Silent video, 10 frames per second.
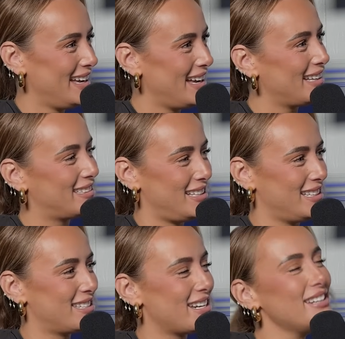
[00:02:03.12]

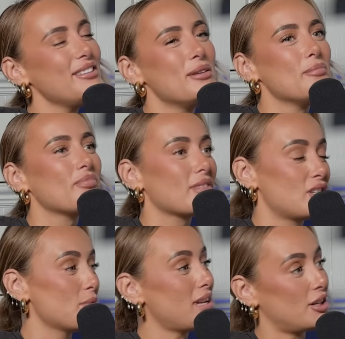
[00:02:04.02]
Assistant.
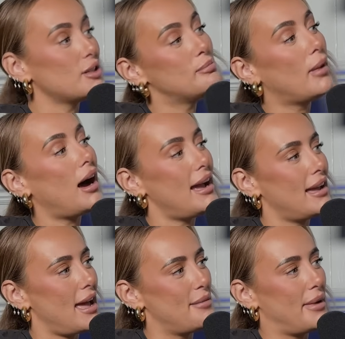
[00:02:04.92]
She was actually
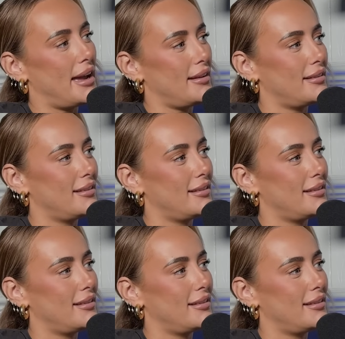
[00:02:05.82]
my MA.